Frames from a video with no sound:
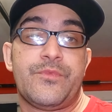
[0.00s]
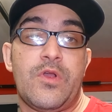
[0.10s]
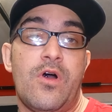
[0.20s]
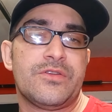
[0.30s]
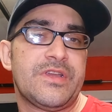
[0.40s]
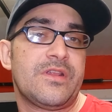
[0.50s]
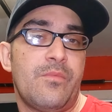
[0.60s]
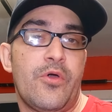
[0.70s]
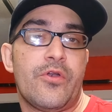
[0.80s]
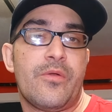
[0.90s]
causing the
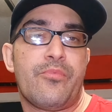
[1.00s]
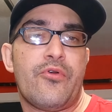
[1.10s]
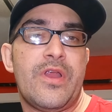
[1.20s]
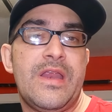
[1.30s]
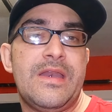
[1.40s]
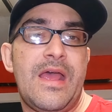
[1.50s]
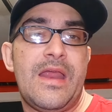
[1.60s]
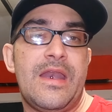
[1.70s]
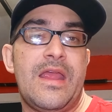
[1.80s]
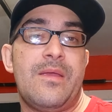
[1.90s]
motor to
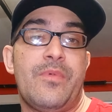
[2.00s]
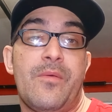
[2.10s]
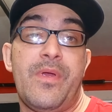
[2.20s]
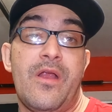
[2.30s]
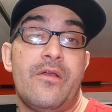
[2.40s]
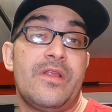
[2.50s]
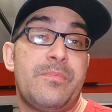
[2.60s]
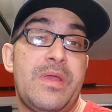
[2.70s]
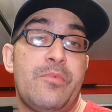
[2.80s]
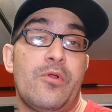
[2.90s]
pre-detonate, but apparently
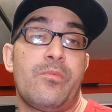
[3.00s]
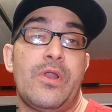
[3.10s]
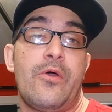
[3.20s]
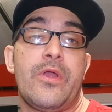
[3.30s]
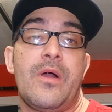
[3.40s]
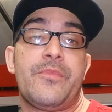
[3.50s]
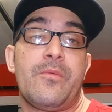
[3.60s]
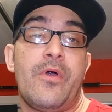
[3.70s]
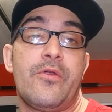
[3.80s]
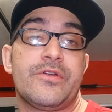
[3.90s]
people are blowing up their
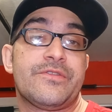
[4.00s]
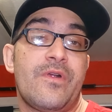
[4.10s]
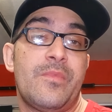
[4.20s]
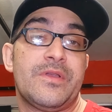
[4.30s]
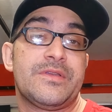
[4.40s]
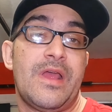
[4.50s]
motors from it,